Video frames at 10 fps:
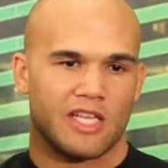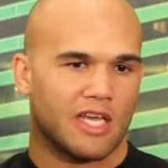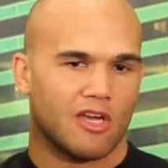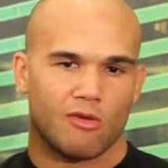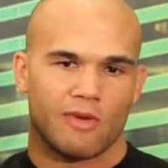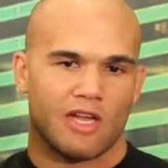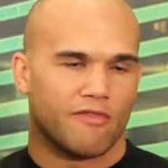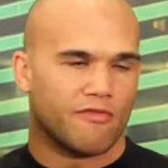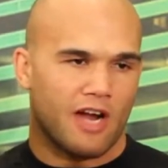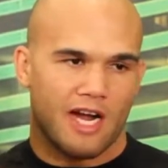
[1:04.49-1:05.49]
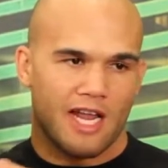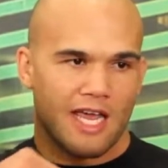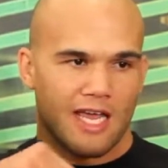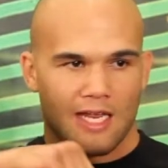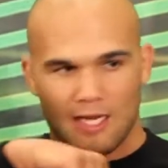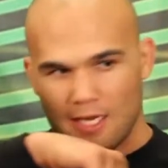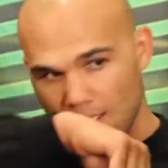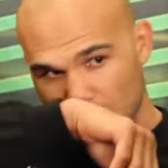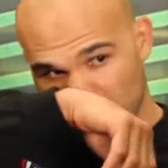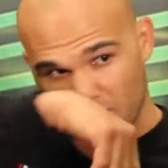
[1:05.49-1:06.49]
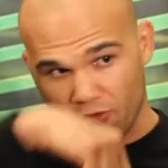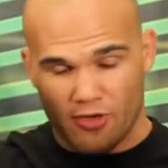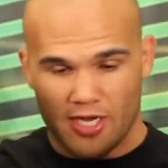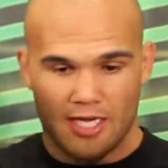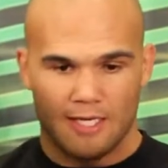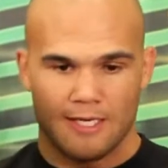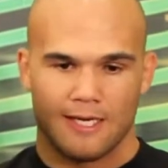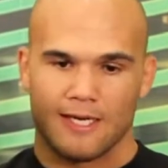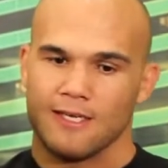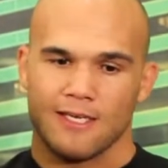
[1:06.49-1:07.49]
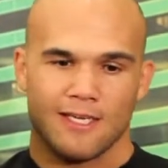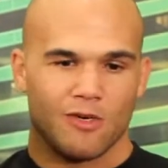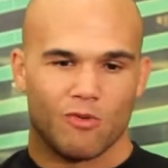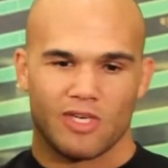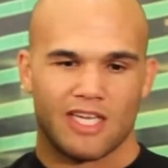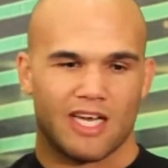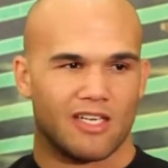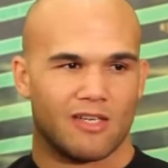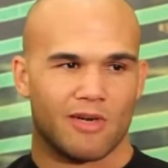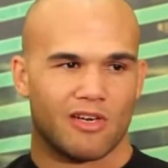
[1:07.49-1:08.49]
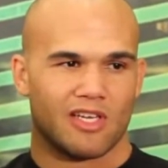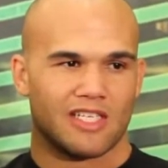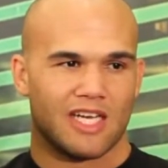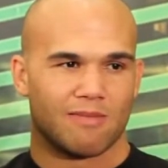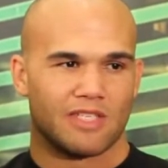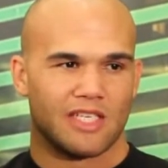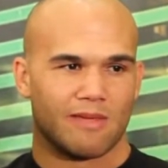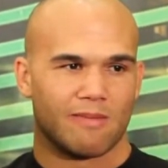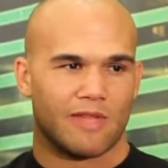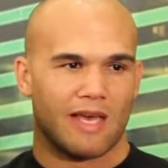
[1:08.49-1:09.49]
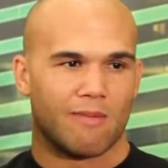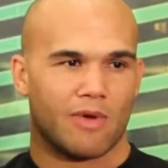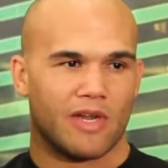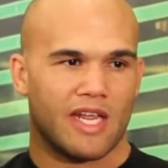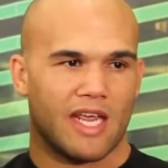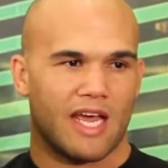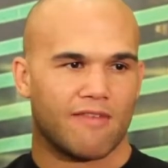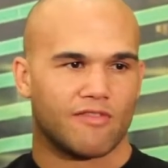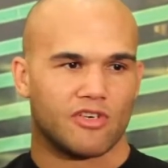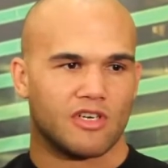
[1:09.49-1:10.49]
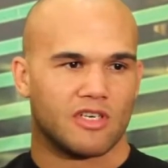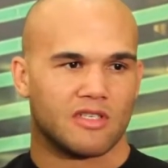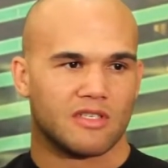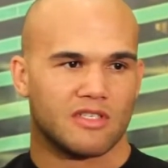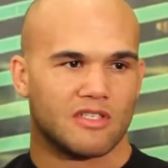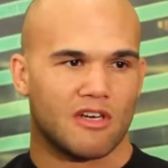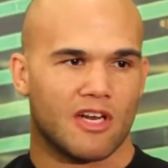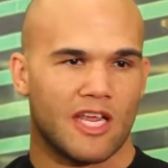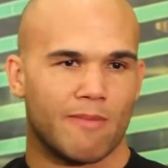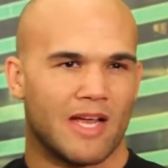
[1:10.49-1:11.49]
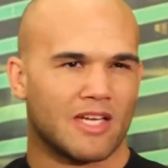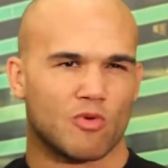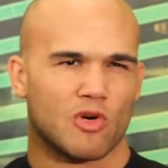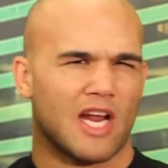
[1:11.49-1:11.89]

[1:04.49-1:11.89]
They called me on Friday, and I took the fight and went down to American Top Team that Monday after and started getting back to work.